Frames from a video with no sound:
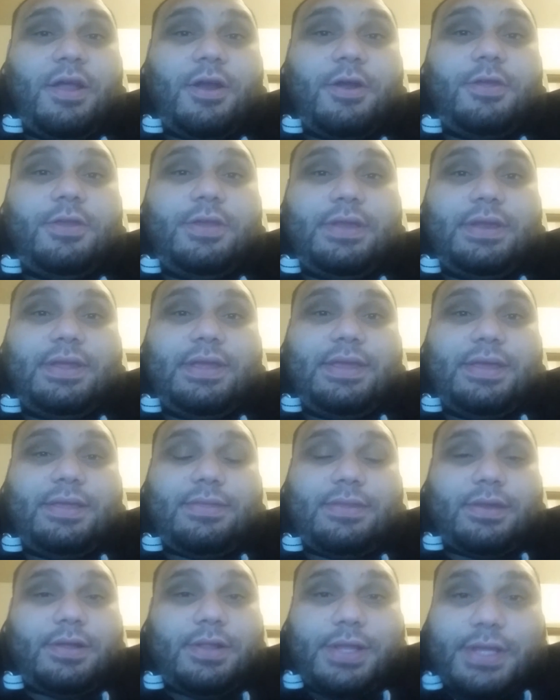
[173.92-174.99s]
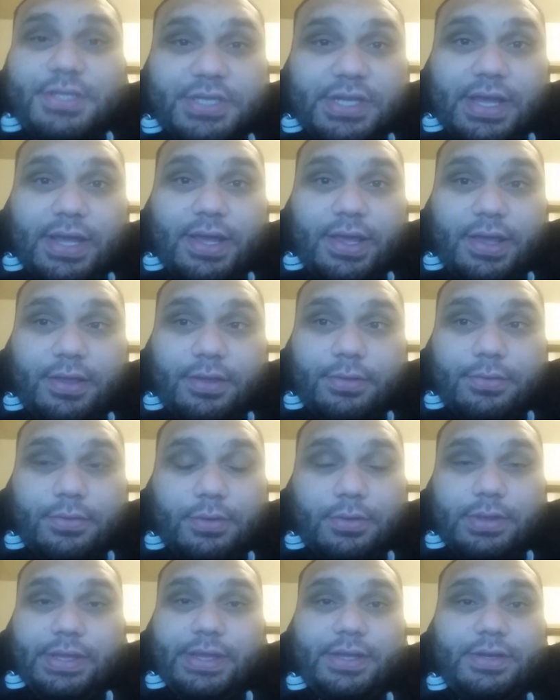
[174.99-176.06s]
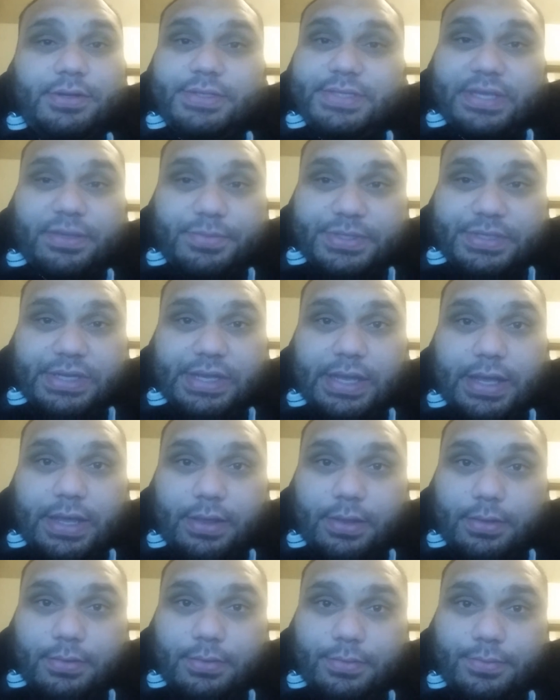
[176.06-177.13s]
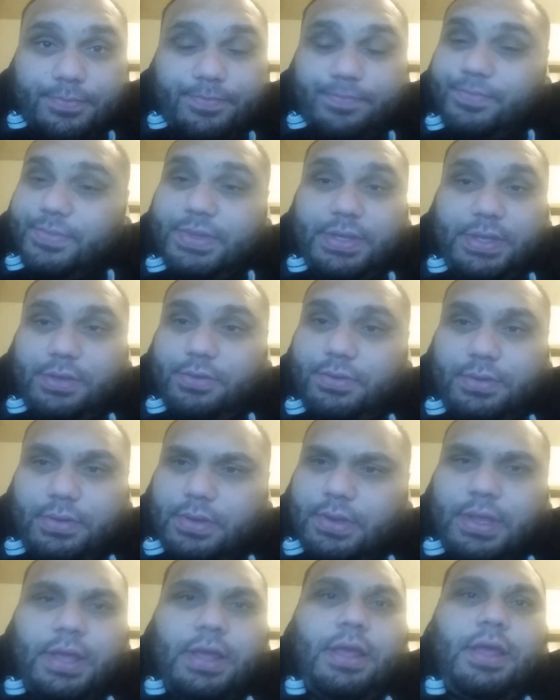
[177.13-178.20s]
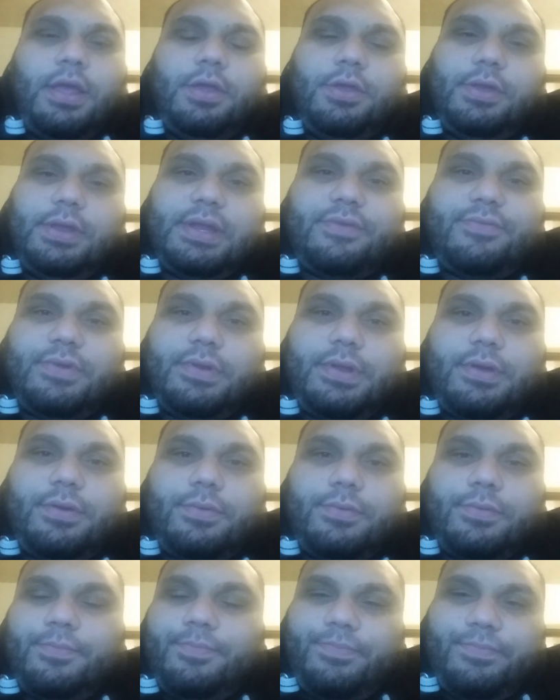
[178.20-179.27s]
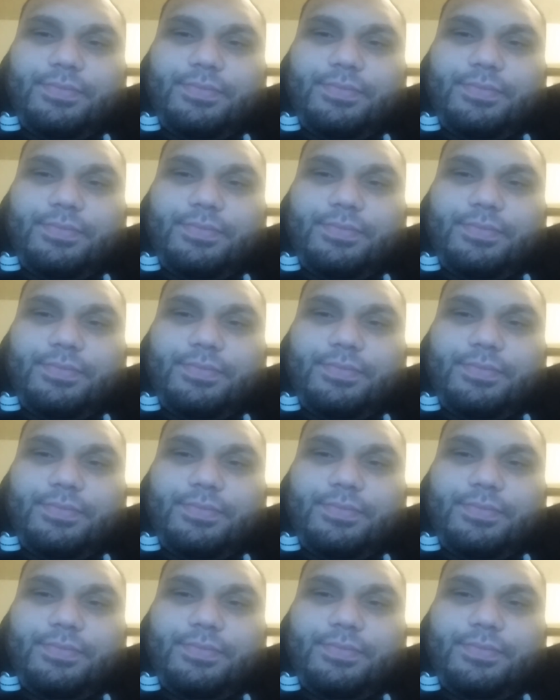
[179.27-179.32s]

Are you going to get the clutch guy or the interception guy? You never know.